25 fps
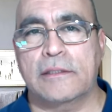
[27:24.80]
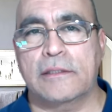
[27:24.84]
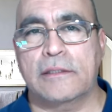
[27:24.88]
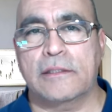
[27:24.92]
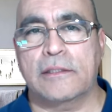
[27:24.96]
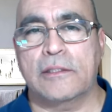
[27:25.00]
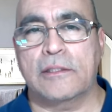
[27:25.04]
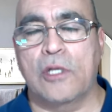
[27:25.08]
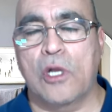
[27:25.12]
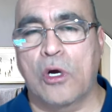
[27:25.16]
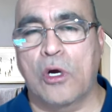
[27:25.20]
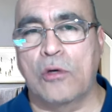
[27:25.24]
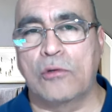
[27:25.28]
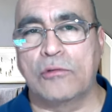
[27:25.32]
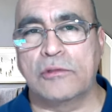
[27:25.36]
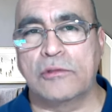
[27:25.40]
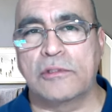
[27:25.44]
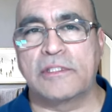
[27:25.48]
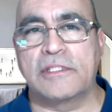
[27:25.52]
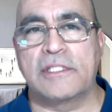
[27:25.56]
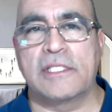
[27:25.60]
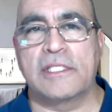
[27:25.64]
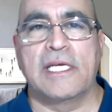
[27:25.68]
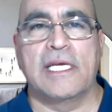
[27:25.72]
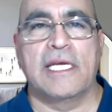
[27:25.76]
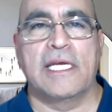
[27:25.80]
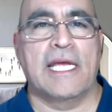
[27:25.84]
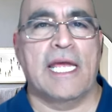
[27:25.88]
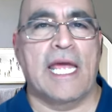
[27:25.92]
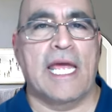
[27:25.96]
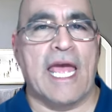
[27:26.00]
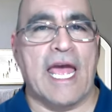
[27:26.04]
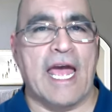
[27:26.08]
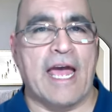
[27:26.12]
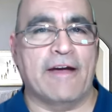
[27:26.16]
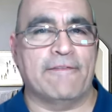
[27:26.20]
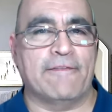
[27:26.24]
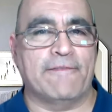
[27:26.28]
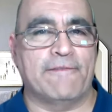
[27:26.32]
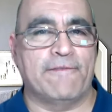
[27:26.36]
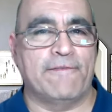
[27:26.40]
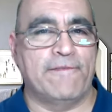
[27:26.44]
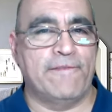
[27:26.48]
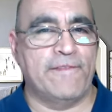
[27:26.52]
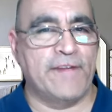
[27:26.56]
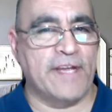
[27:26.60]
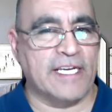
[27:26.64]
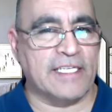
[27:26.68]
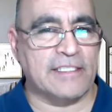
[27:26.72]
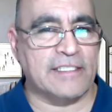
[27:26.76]
loans have
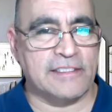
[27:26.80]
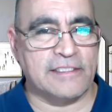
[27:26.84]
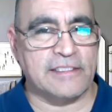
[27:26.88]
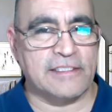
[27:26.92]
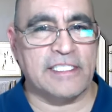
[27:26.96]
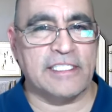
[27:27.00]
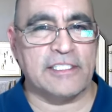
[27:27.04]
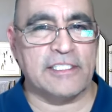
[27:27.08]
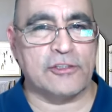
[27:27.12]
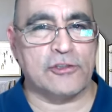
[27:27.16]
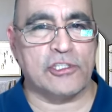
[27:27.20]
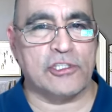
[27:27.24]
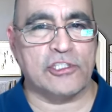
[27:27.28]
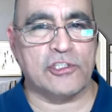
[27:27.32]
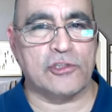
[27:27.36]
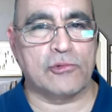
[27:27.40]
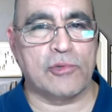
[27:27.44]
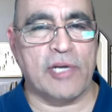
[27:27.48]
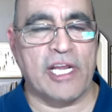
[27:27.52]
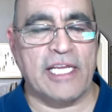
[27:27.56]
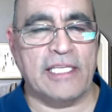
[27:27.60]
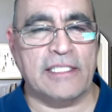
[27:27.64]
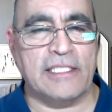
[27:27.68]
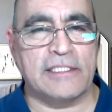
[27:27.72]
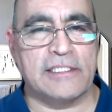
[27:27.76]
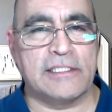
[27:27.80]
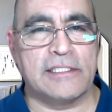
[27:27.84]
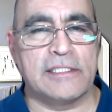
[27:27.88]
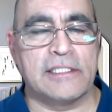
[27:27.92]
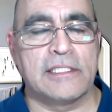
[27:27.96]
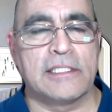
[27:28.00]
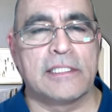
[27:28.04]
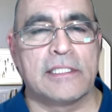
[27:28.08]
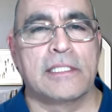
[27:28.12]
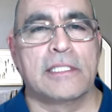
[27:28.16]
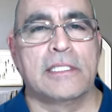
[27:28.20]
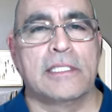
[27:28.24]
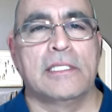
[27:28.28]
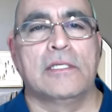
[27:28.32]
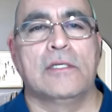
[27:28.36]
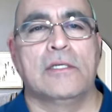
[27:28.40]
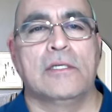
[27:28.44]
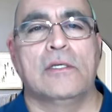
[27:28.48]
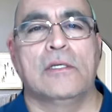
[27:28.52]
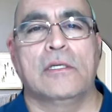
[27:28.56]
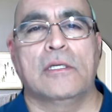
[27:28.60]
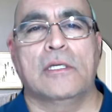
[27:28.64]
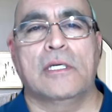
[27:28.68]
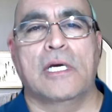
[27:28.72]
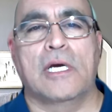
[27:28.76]
fixed interest rates
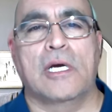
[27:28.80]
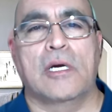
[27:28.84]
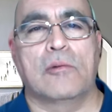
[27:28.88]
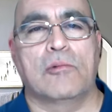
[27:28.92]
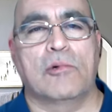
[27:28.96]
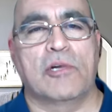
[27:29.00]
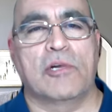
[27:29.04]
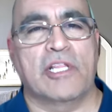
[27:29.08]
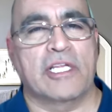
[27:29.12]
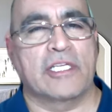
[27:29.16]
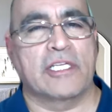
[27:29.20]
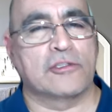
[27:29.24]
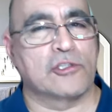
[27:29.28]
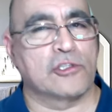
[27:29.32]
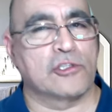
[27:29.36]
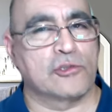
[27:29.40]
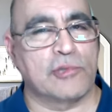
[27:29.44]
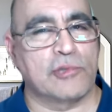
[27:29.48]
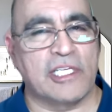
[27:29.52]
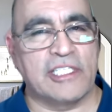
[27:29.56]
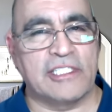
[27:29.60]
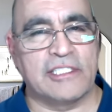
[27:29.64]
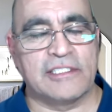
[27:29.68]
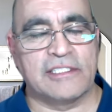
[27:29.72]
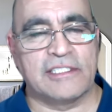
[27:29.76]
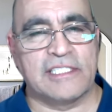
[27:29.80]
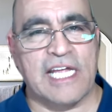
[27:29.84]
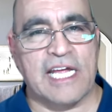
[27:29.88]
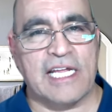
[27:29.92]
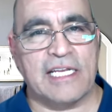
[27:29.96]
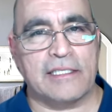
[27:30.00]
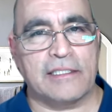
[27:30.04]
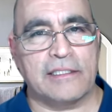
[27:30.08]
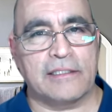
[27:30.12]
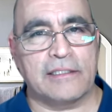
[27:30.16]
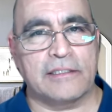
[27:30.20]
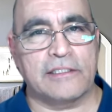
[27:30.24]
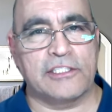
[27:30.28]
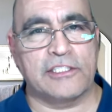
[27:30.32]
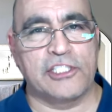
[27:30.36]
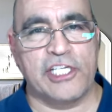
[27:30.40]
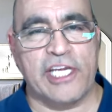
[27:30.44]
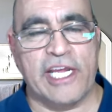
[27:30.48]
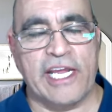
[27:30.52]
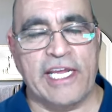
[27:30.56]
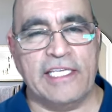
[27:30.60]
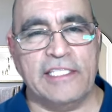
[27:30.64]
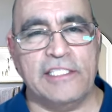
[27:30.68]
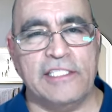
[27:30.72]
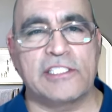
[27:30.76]
where the interest rate does not
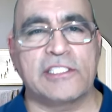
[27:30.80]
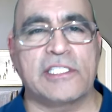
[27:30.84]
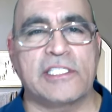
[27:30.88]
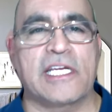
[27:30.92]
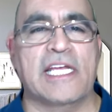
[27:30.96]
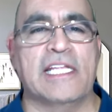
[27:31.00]
change.